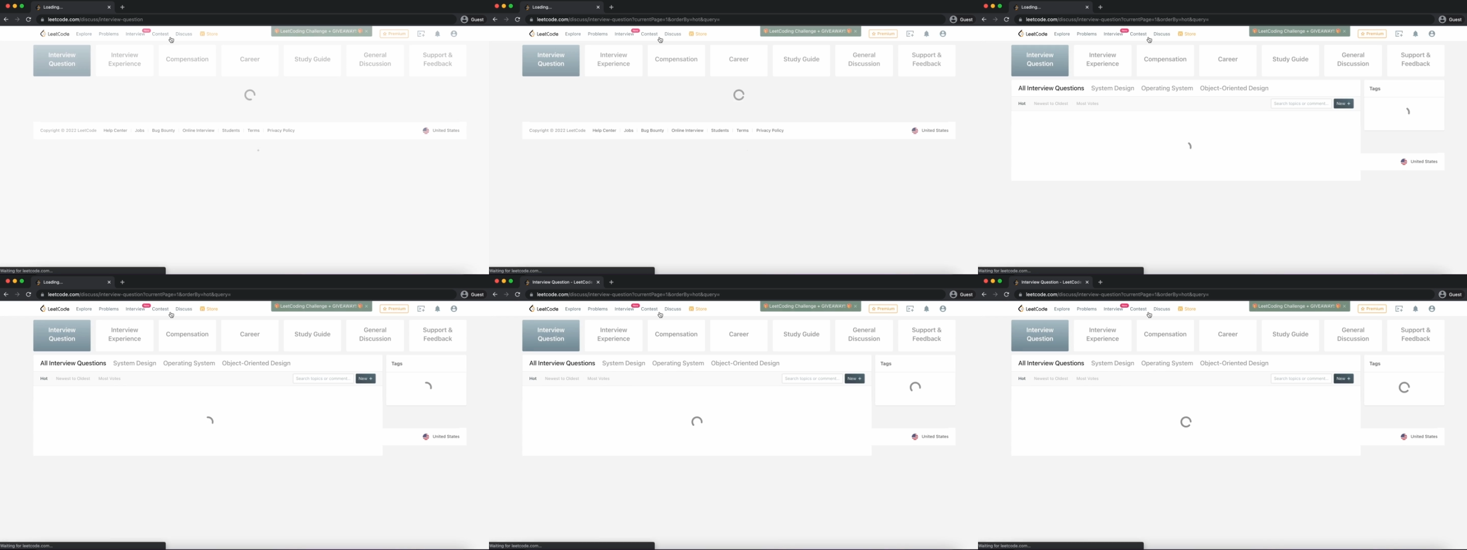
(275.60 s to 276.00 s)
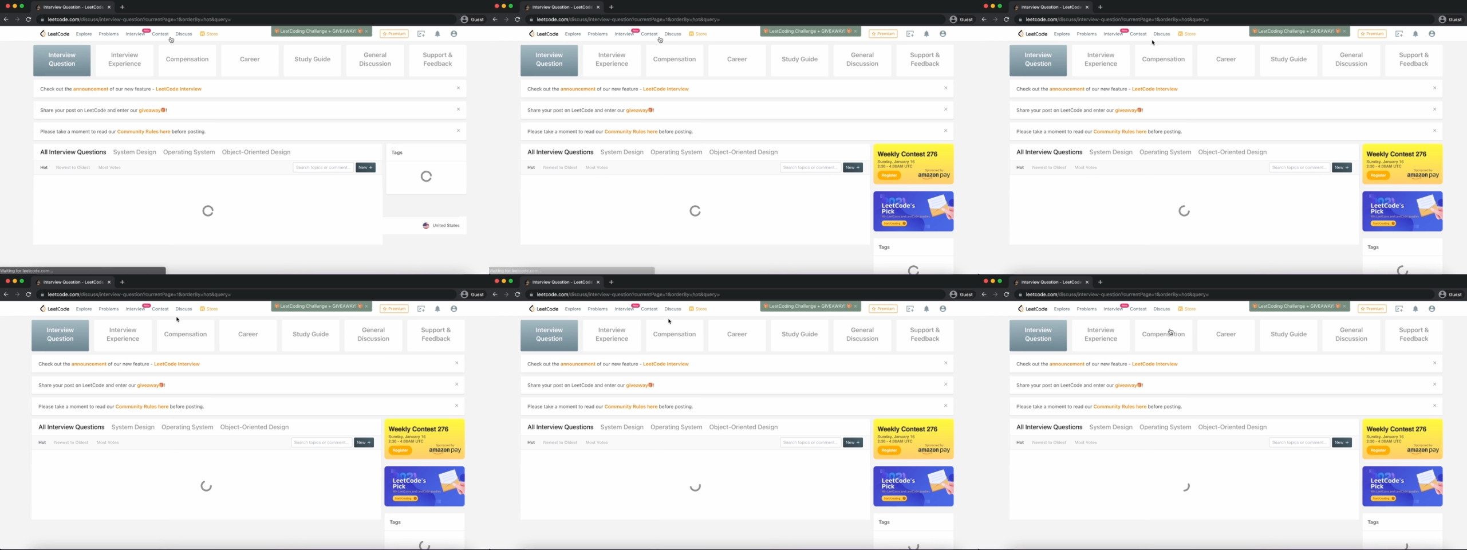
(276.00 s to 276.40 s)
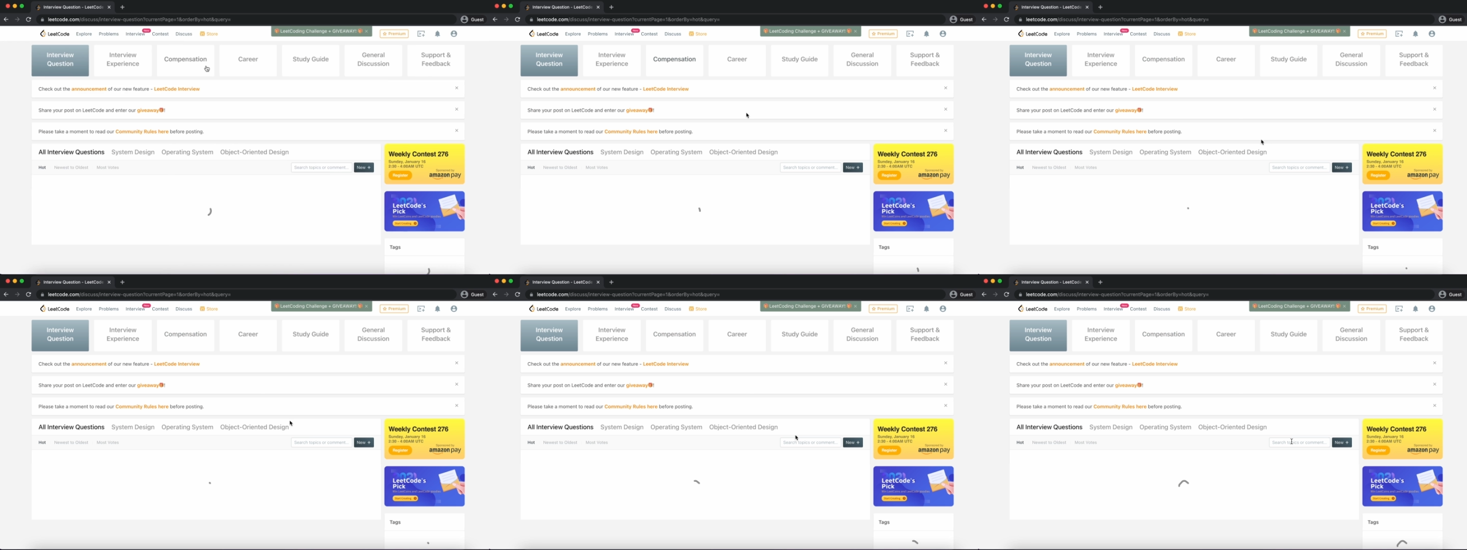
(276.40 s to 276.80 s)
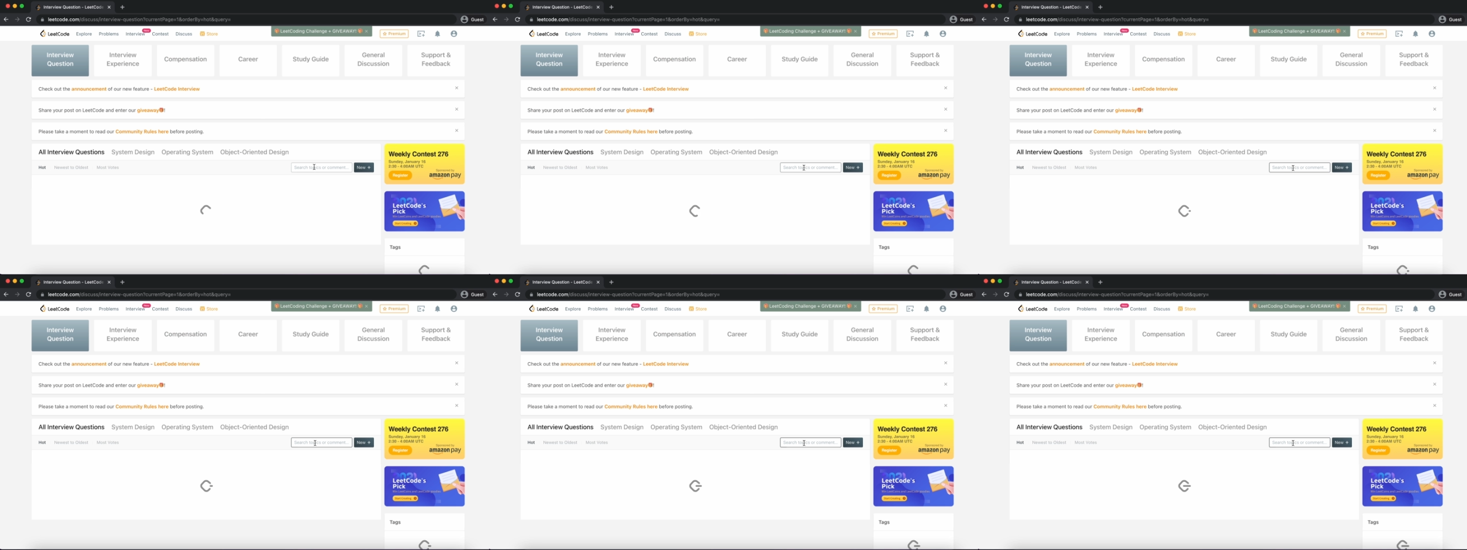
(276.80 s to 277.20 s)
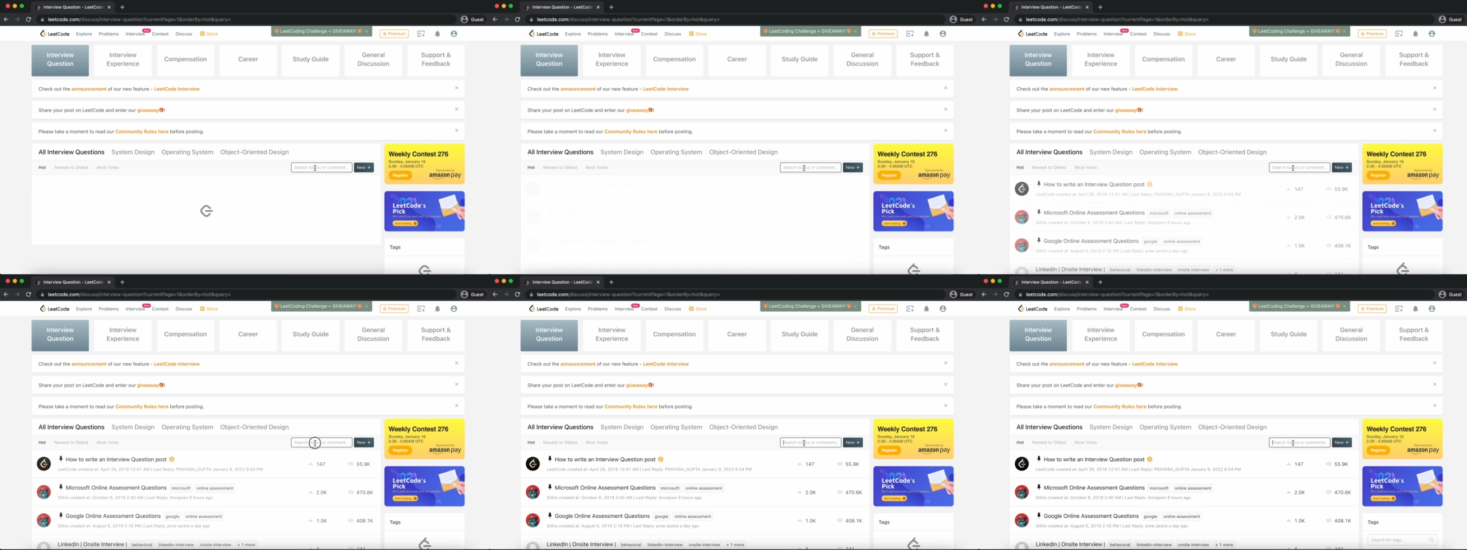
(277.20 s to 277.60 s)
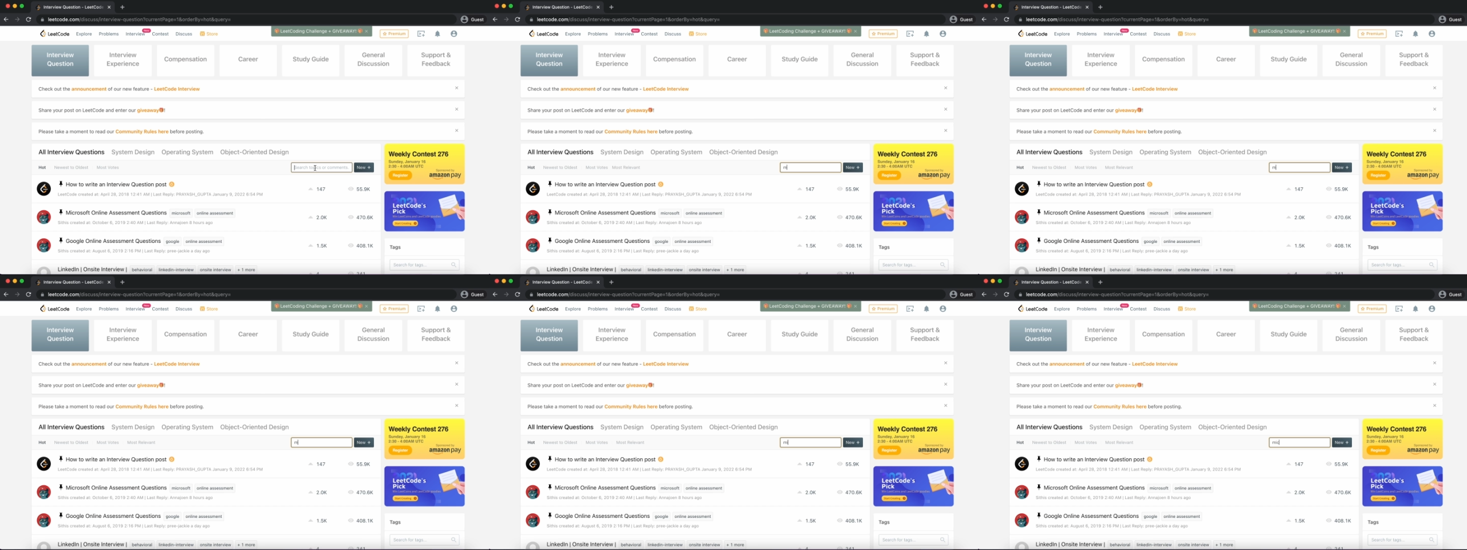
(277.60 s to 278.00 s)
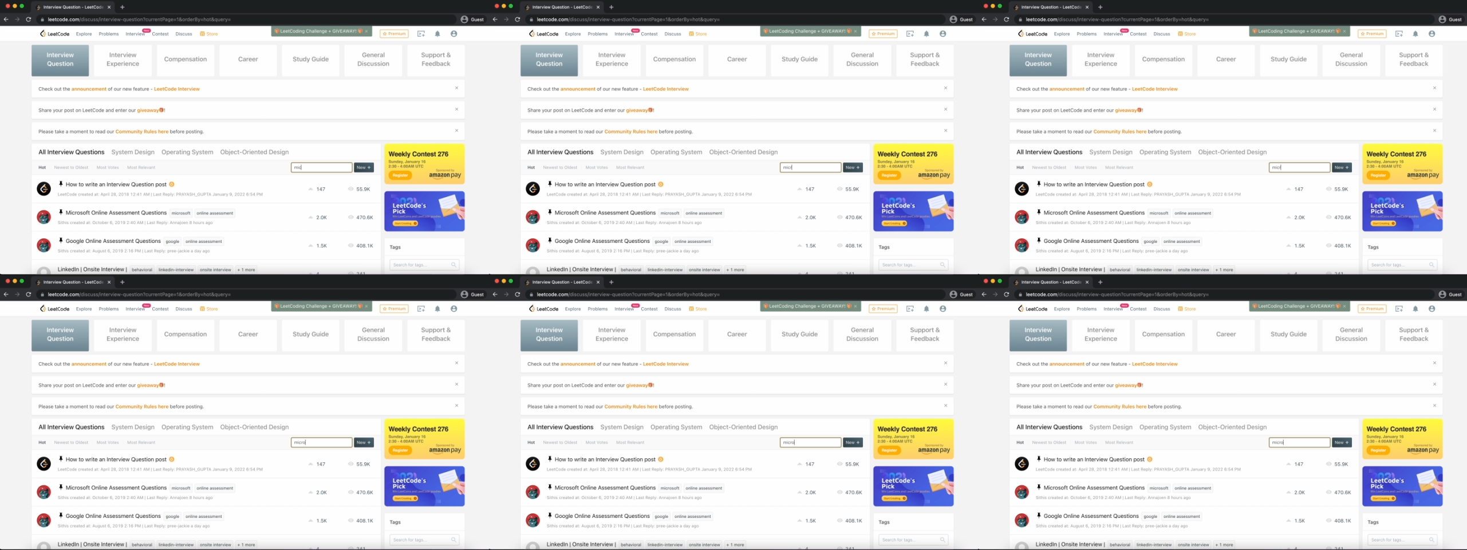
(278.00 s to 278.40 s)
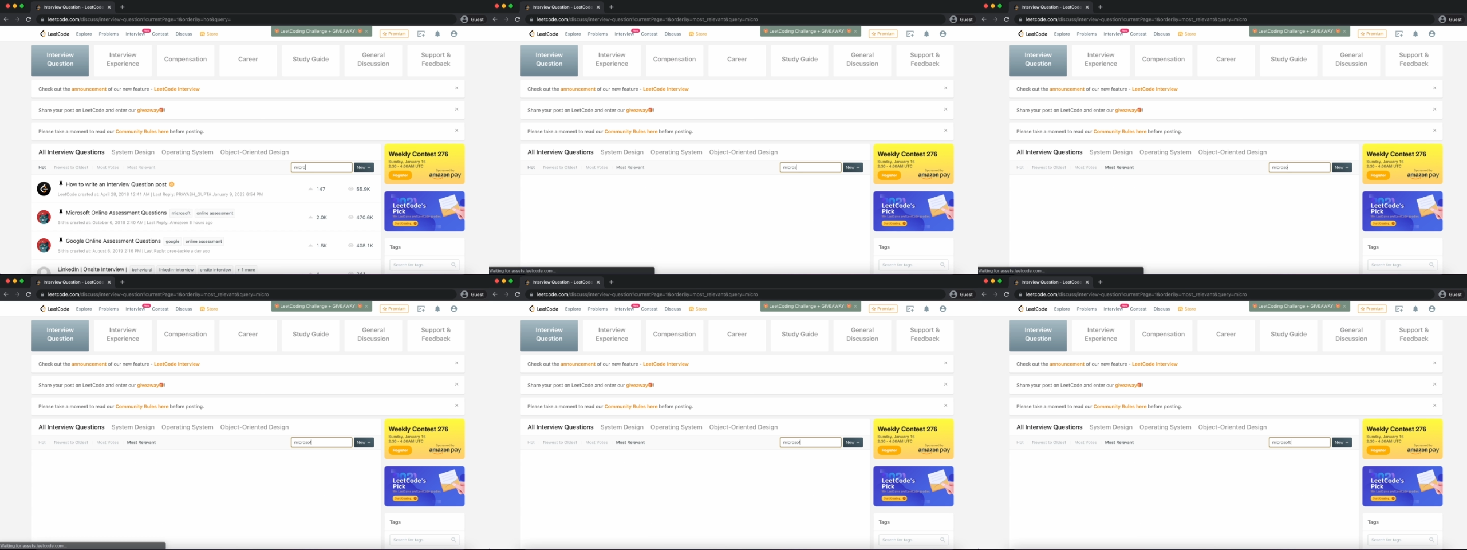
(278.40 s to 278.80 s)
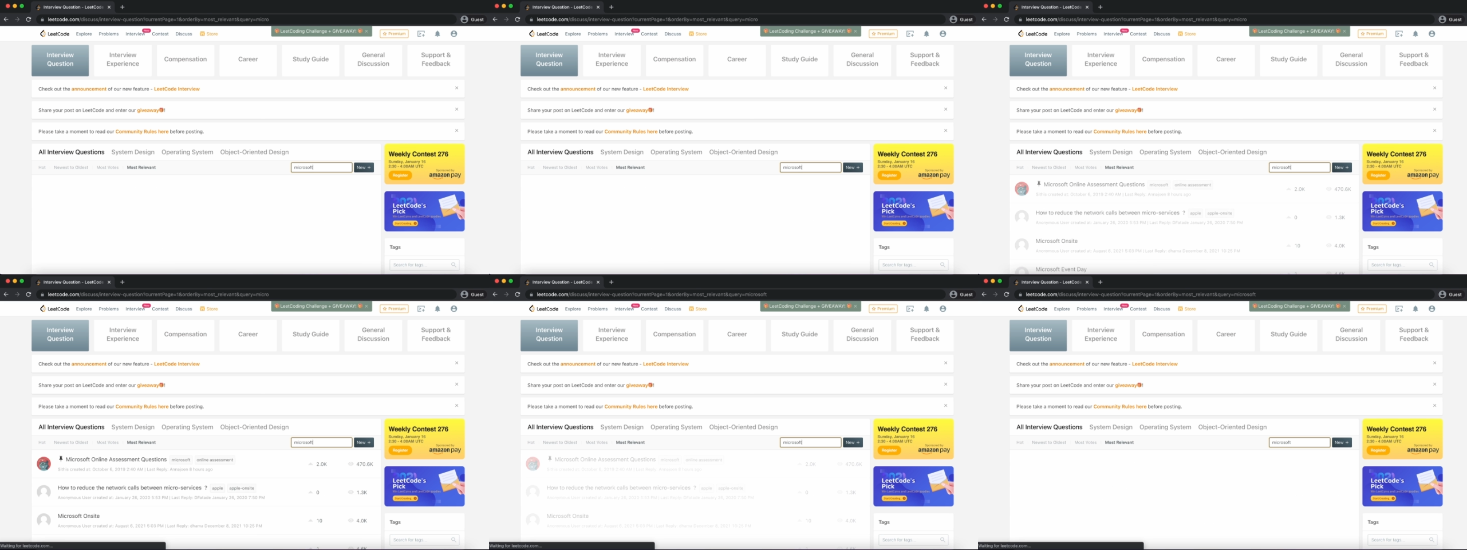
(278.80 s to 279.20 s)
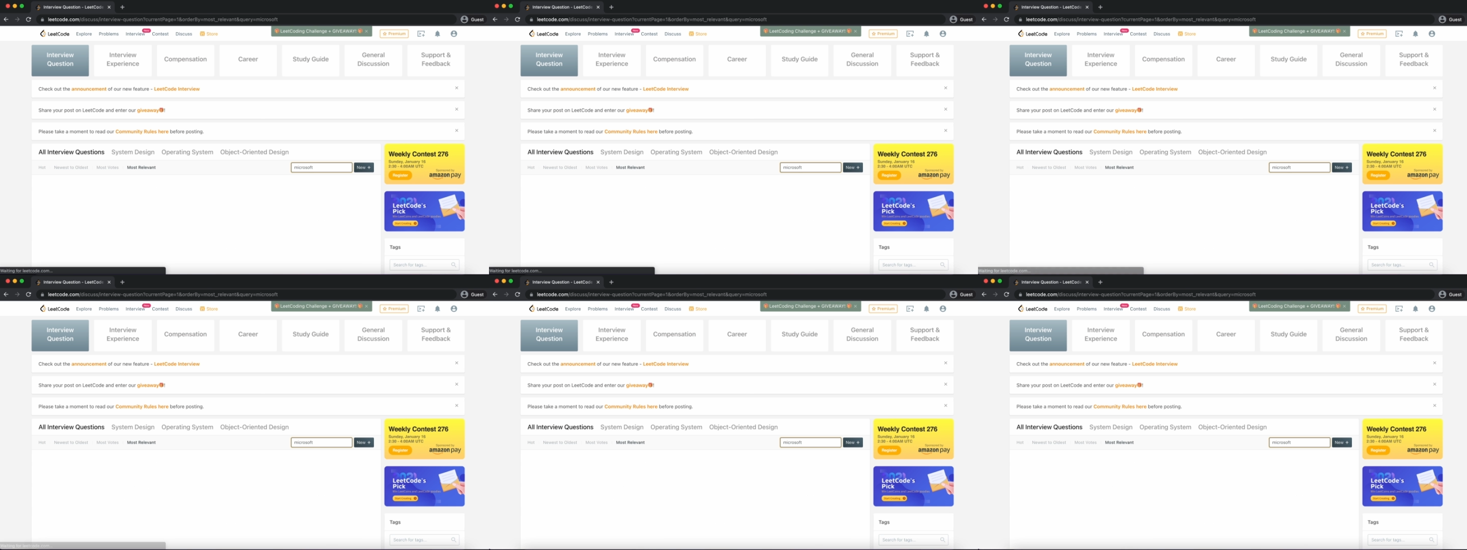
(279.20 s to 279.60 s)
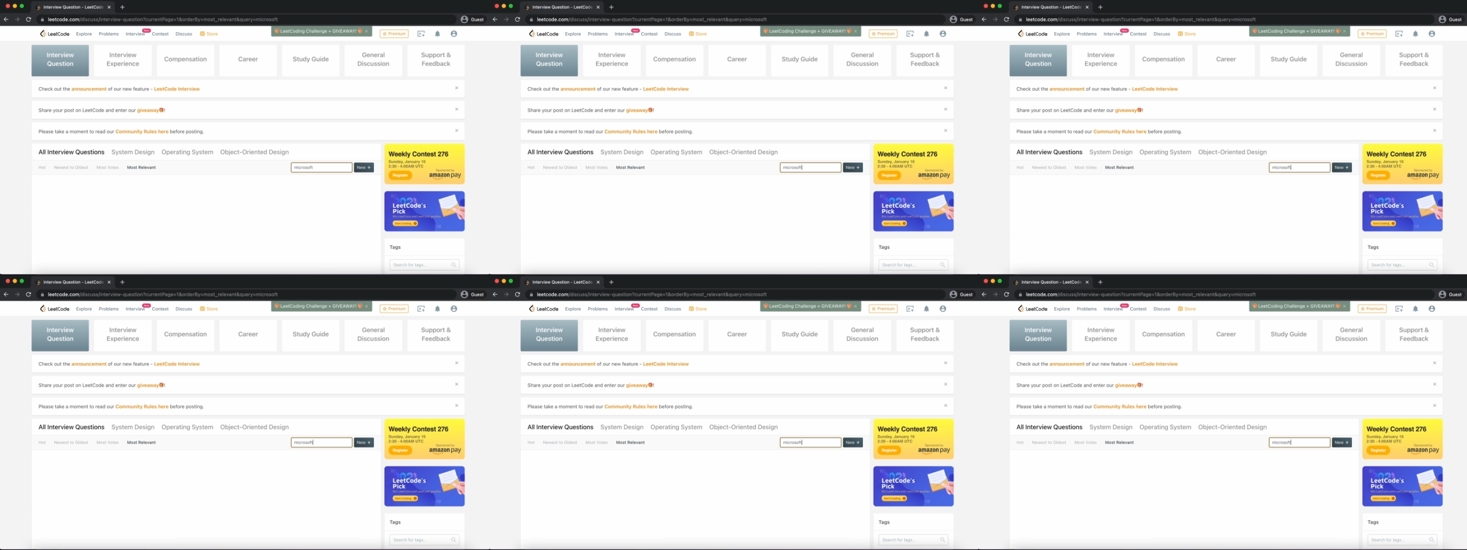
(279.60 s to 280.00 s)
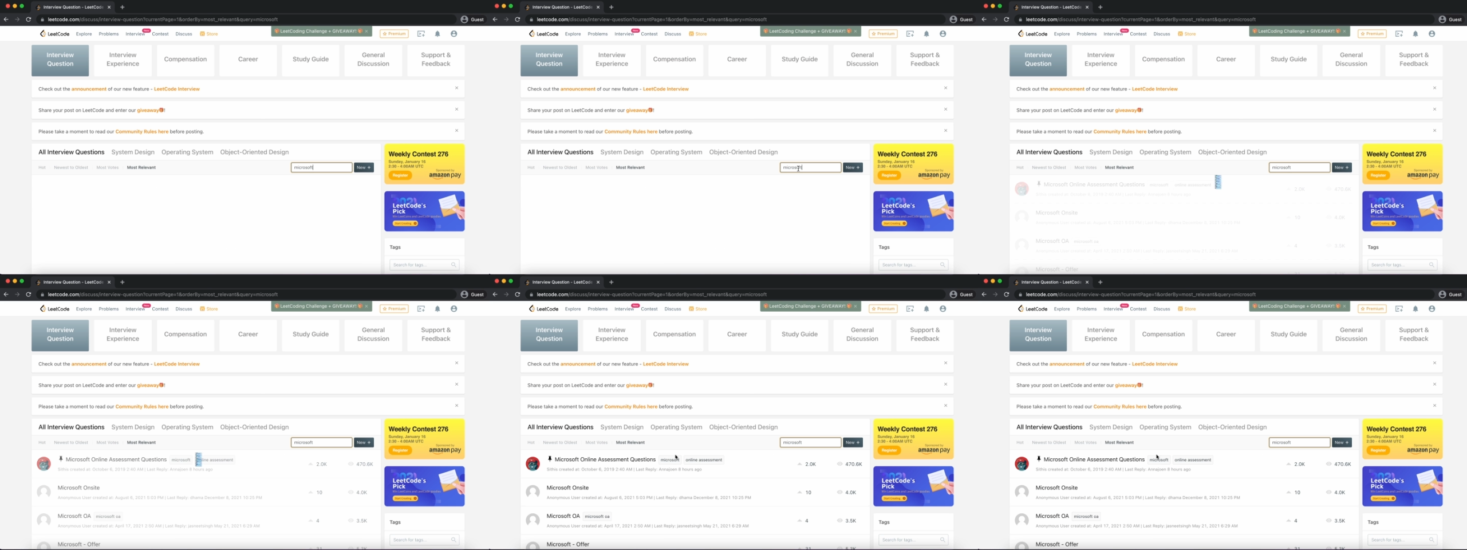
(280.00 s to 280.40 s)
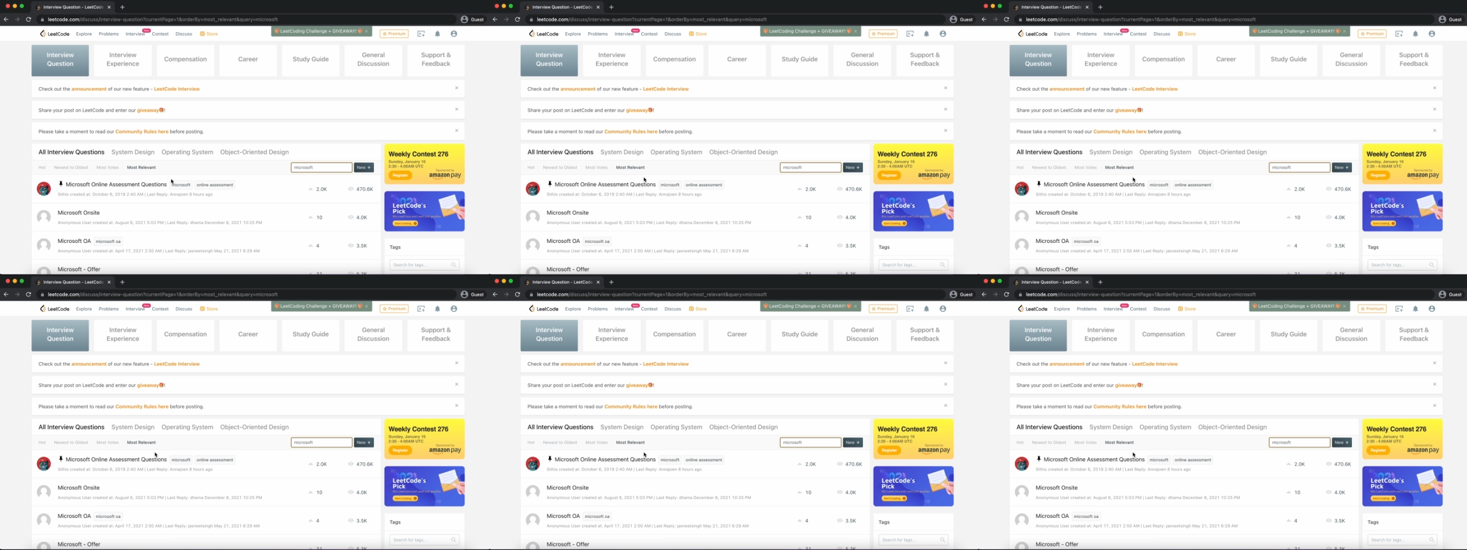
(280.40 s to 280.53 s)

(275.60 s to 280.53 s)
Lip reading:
No face is visible, so there are no lips to read.